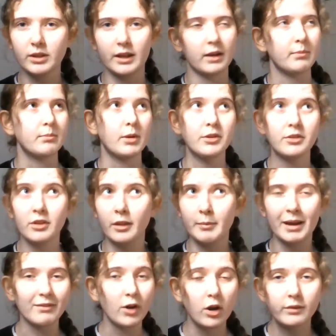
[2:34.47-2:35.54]
and most of them
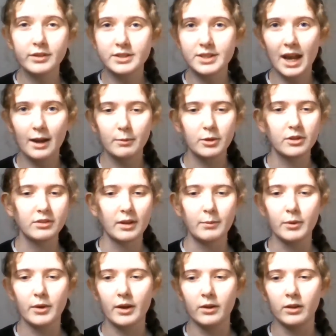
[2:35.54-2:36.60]
have office hours, and
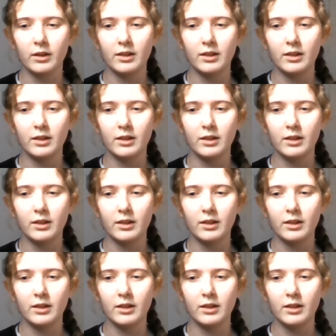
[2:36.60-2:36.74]
well,